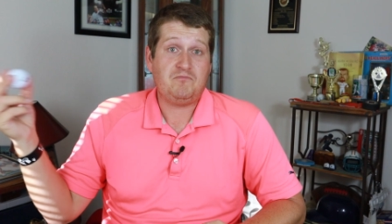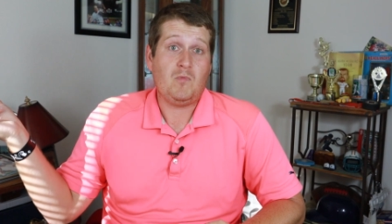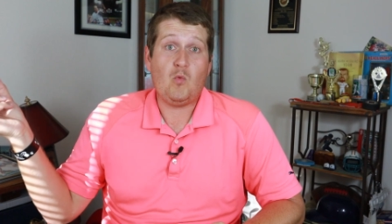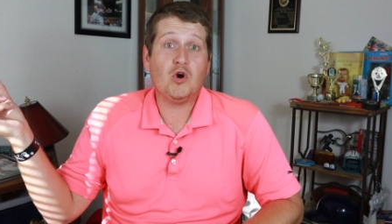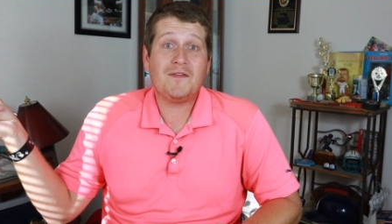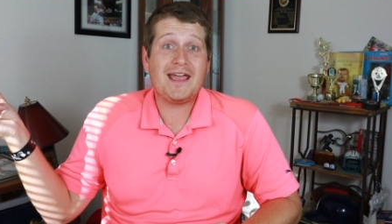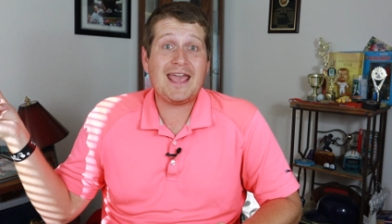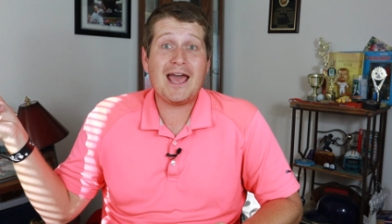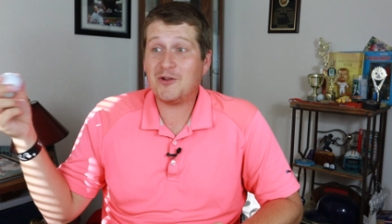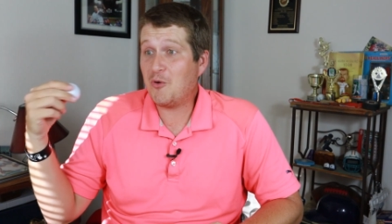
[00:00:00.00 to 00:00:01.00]
we're in that
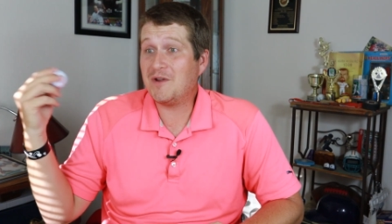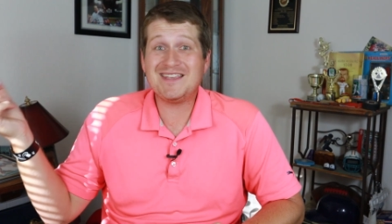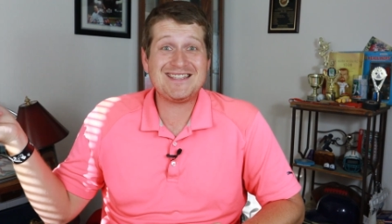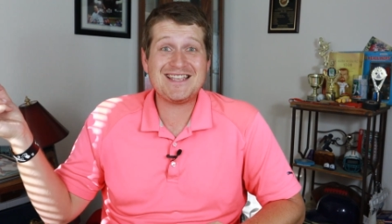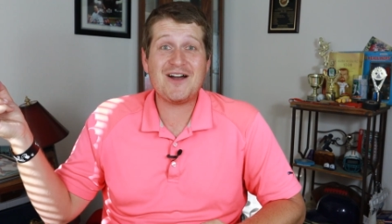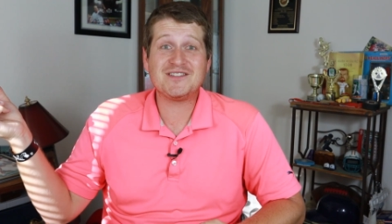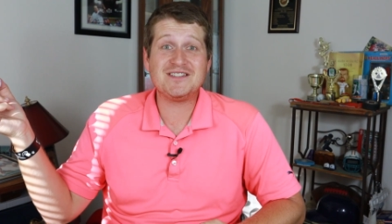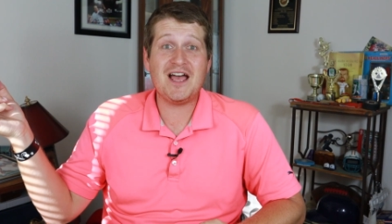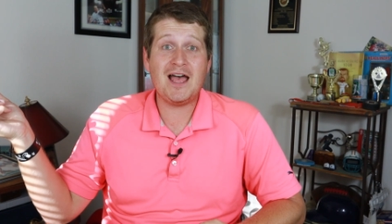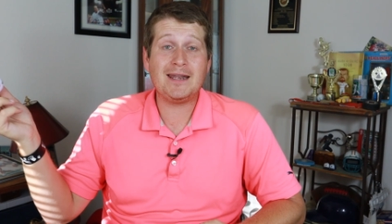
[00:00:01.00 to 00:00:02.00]
category, this is how it's
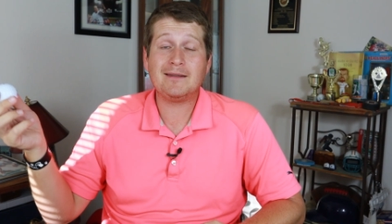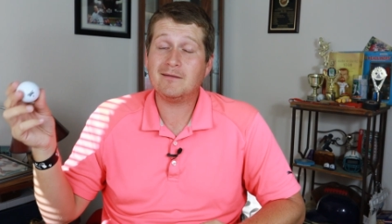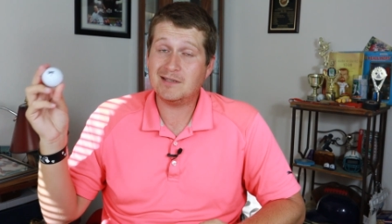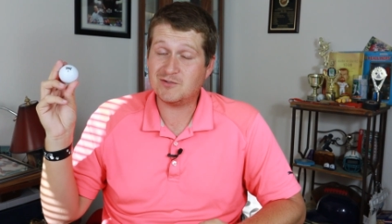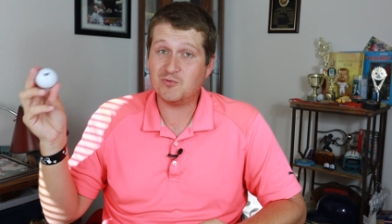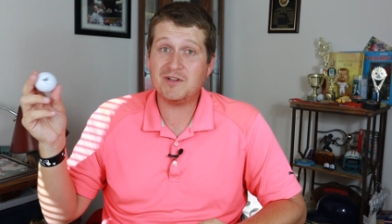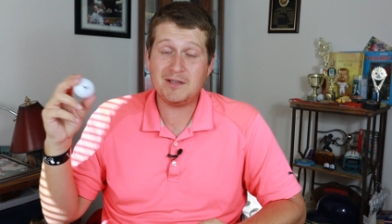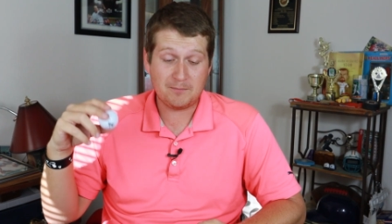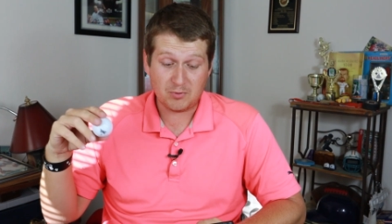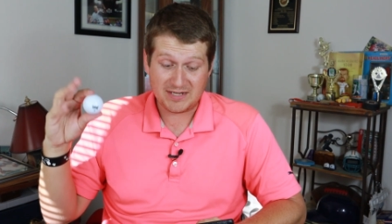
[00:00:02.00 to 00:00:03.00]
done, is really
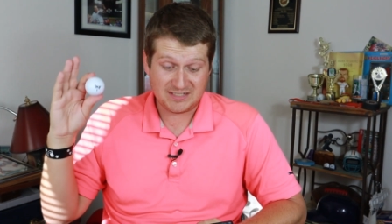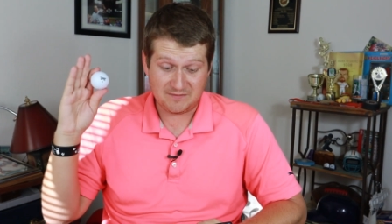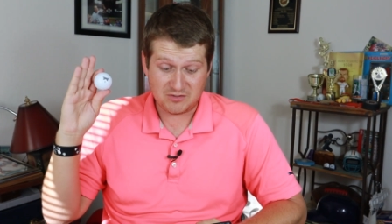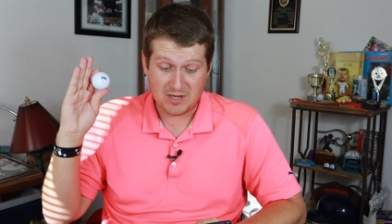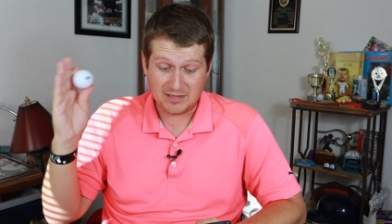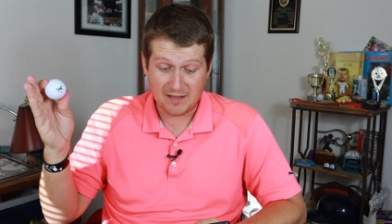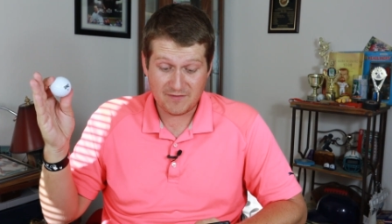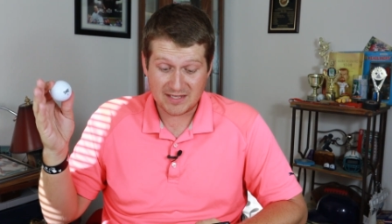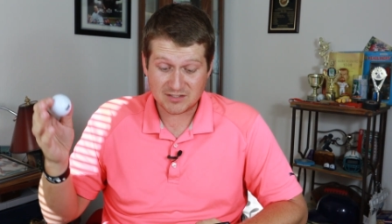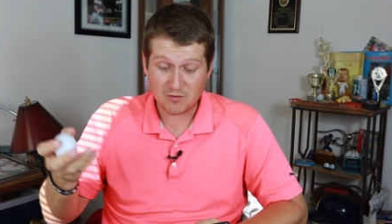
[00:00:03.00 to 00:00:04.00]
impressive. So I love
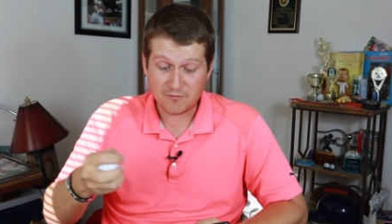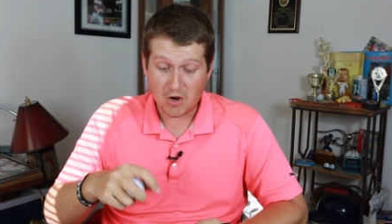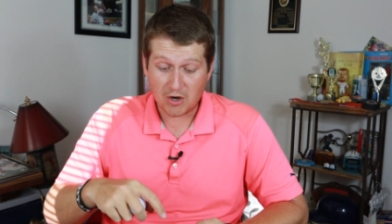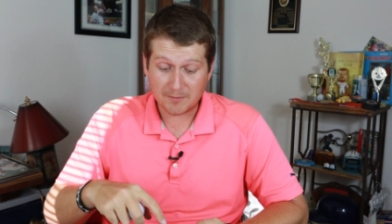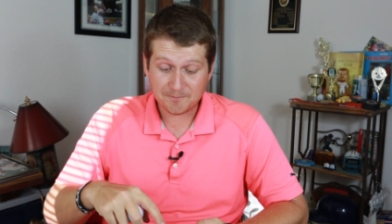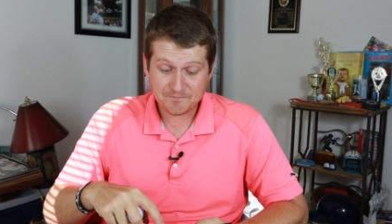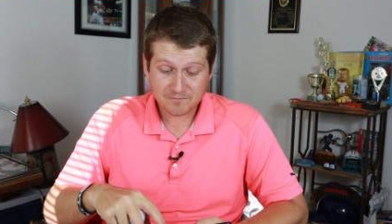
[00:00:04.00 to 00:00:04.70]
that so far.